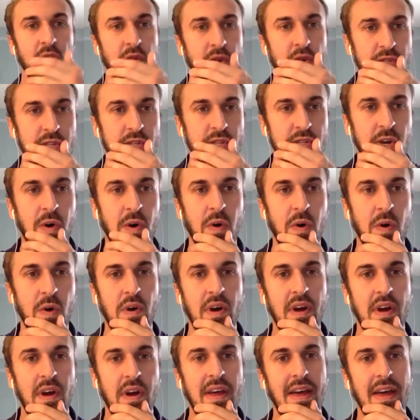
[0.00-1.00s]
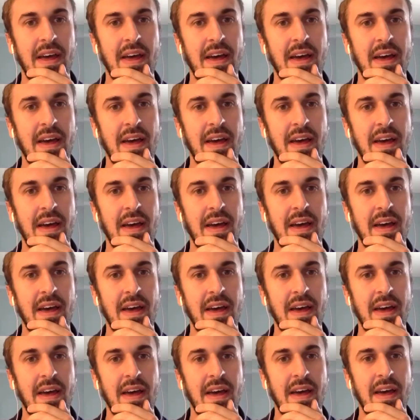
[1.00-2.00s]
So
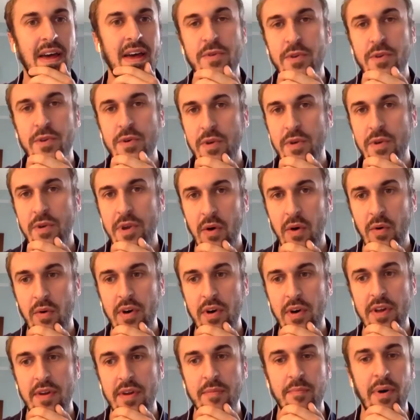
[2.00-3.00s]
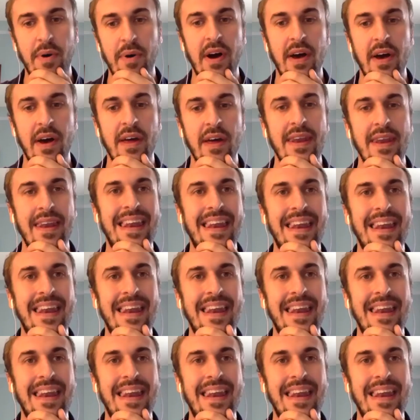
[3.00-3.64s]
people do know it, but